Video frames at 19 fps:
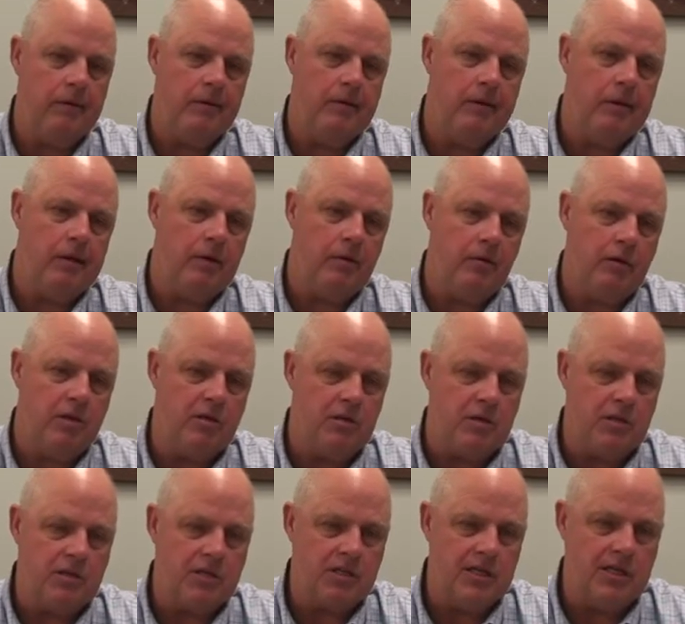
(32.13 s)

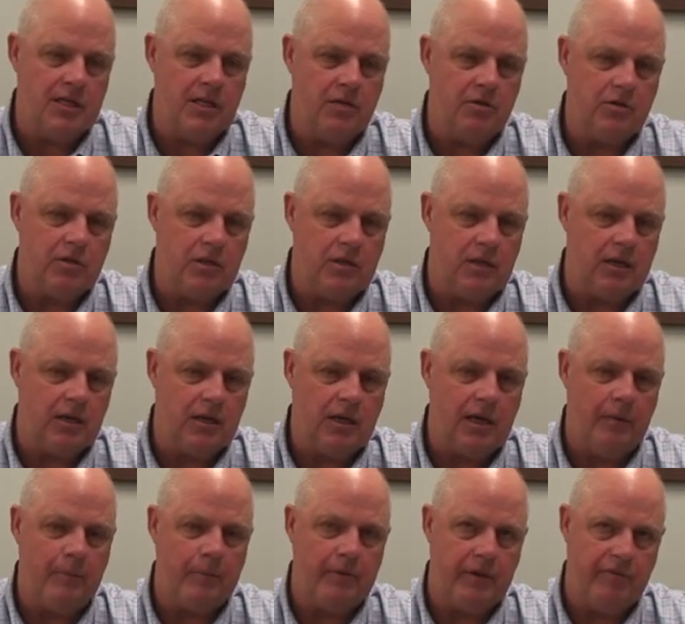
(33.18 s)
you see those in a
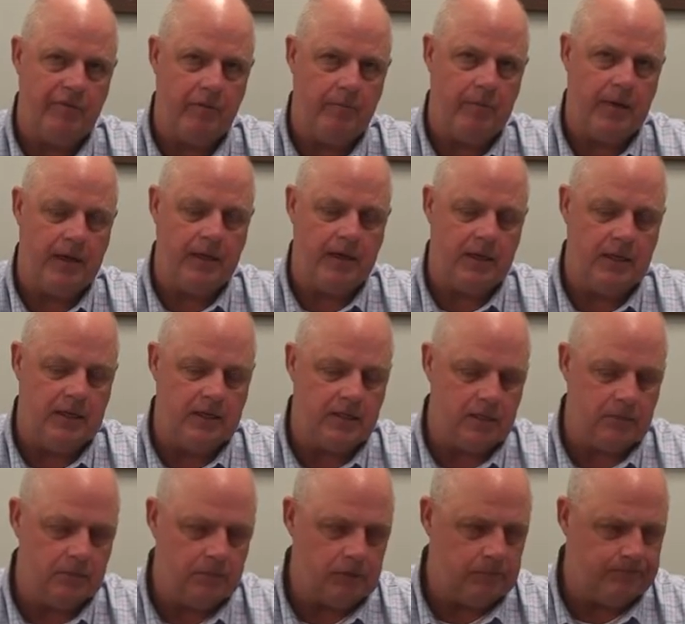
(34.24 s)
couple different
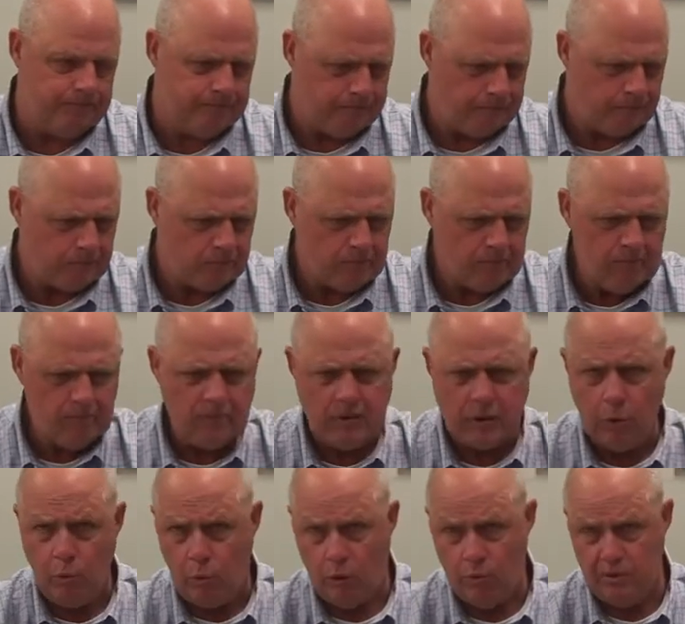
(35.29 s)
mechanisms.
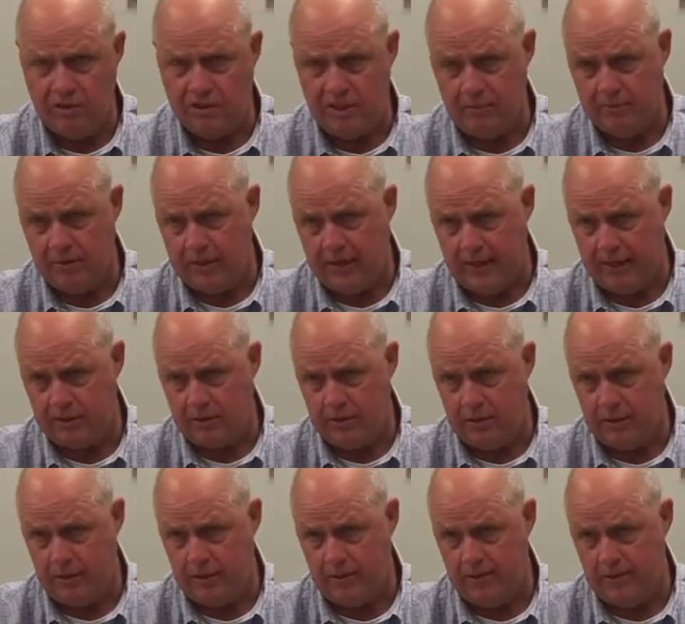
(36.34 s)
One, we see them
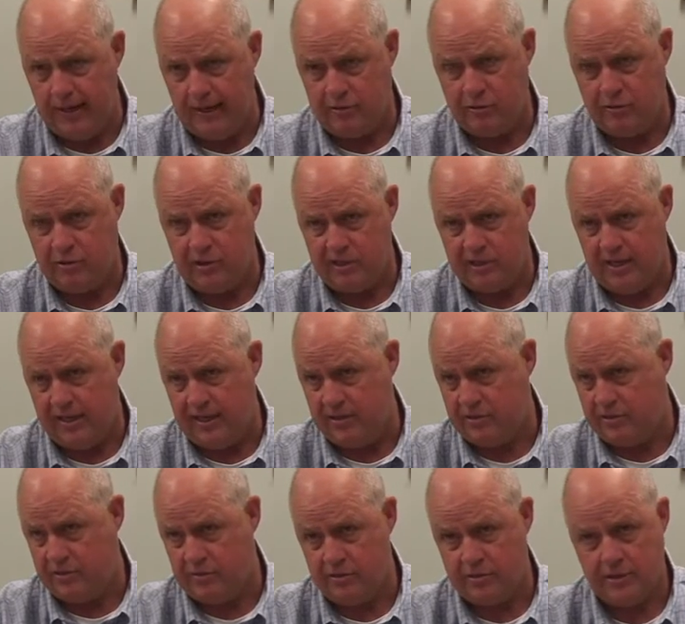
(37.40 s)
in natural
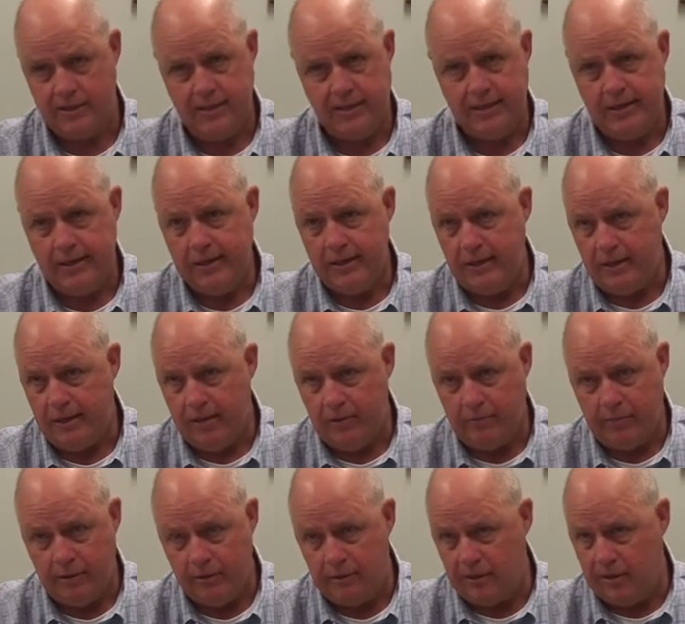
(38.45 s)
disasters,
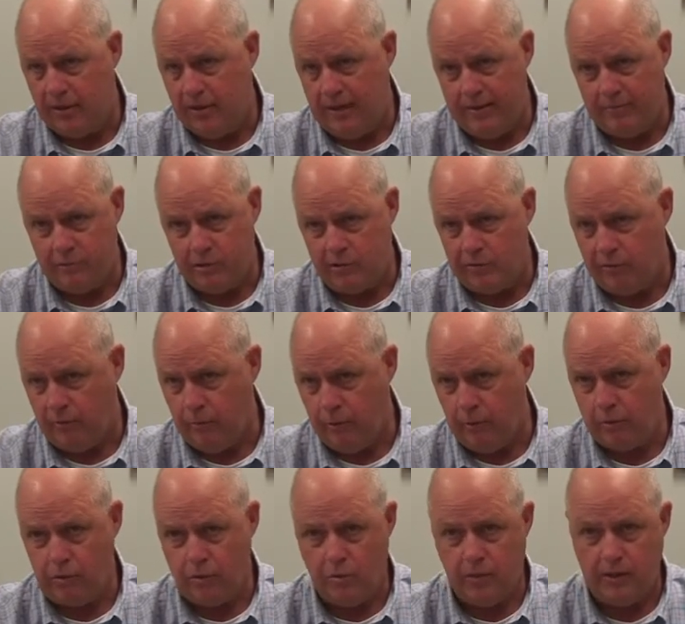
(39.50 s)
building collapses from
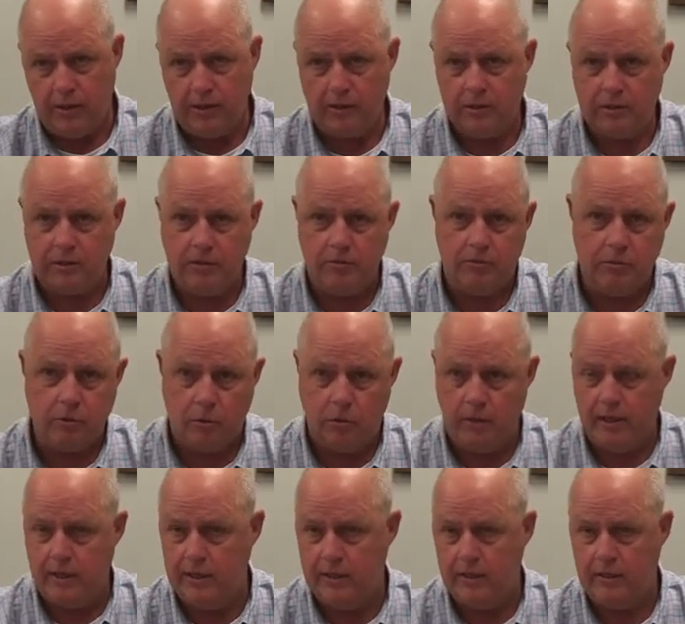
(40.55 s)
earthquakes and
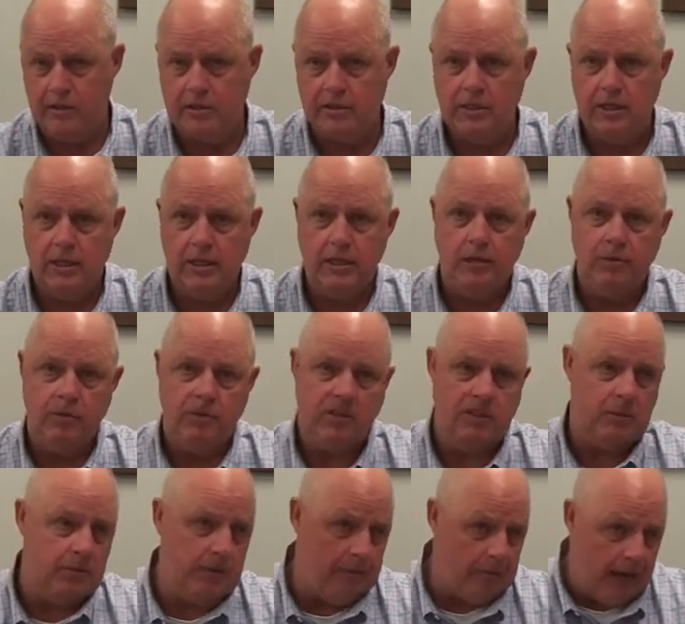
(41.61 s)
tornadoes. We
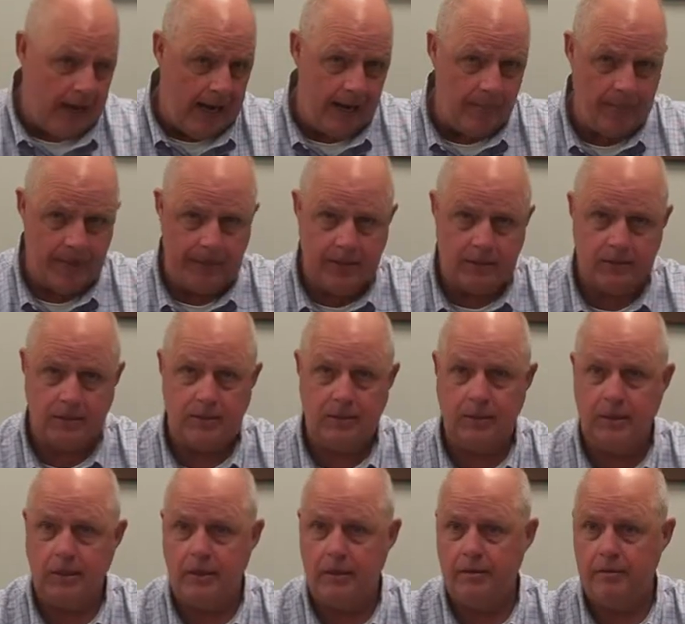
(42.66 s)
see them in bombings.
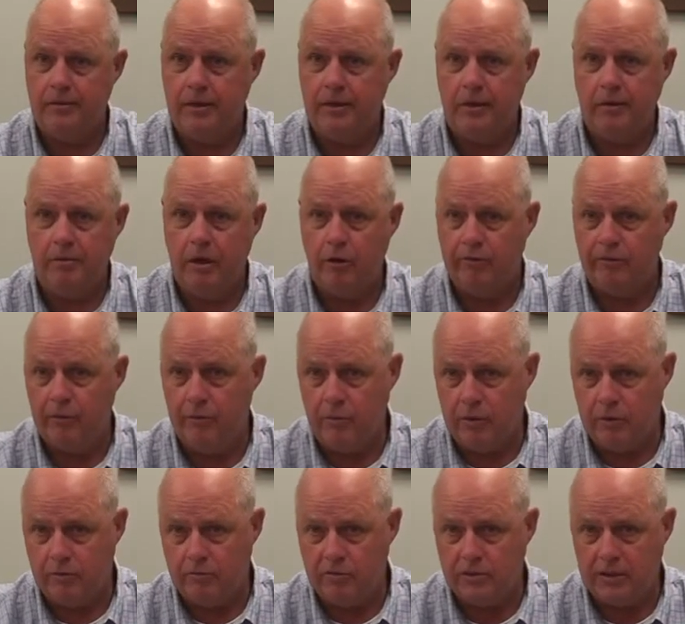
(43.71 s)
Hopefully we
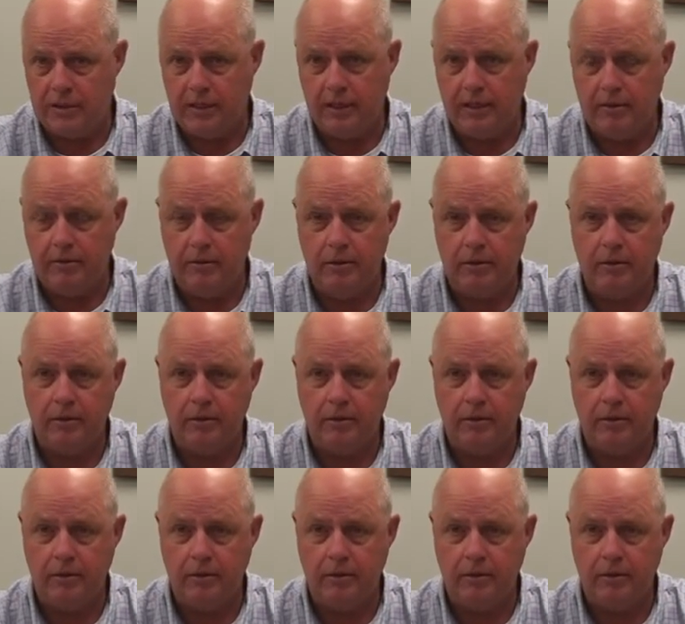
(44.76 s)
don't see that,